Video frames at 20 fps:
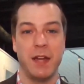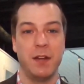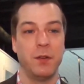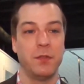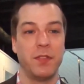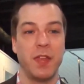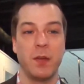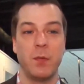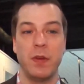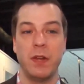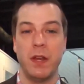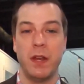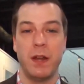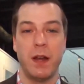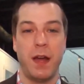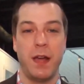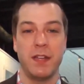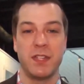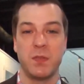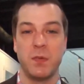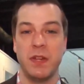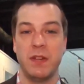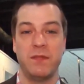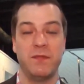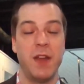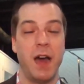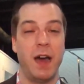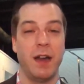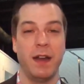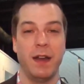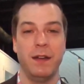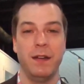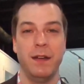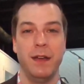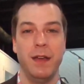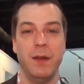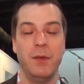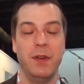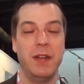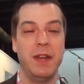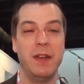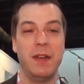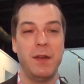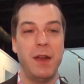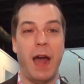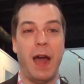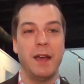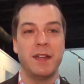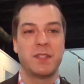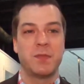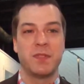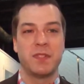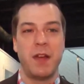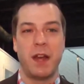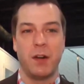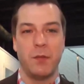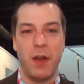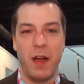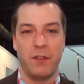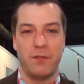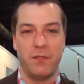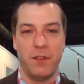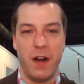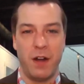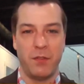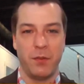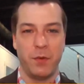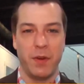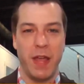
I don't think we need ICE. We've not we didn't ICE was not around forever.